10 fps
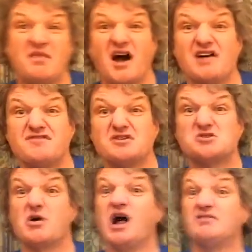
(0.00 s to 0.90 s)
the iPhone
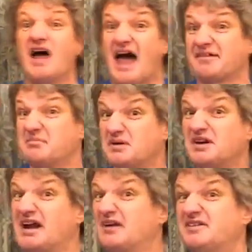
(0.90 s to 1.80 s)
12, hasn't been
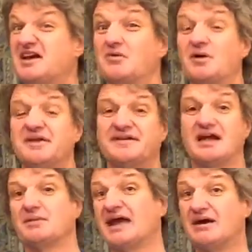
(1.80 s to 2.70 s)
announced yet when it's
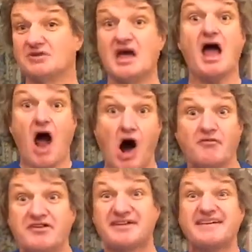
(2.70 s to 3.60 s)
coming out.
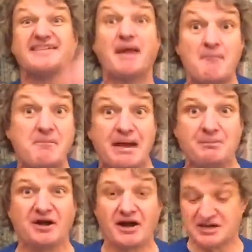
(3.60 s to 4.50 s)
Obviously, some
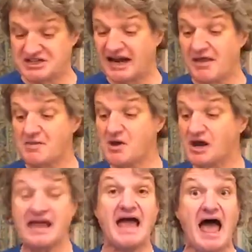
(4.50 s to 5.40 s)
people are going to get them
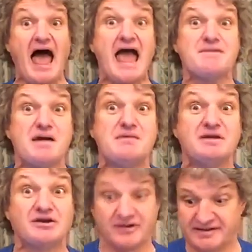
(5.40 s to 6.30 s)
early. Hey, maybe
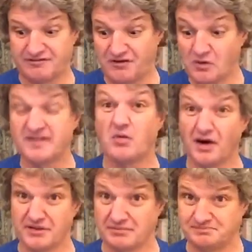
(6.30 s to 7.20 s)
Christopher was one
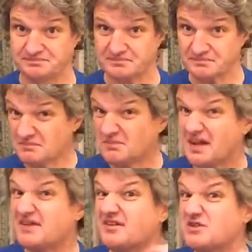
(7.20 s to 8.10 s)
of them.
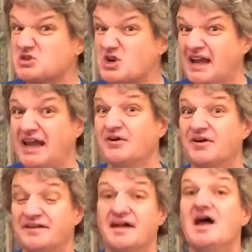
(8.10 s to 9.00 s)
So the trick here
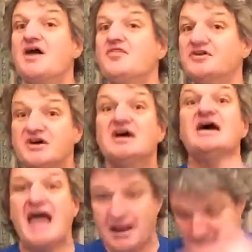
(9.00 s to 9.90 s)
is that
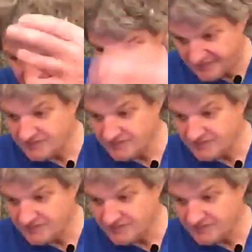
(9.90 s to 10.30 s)
it plays you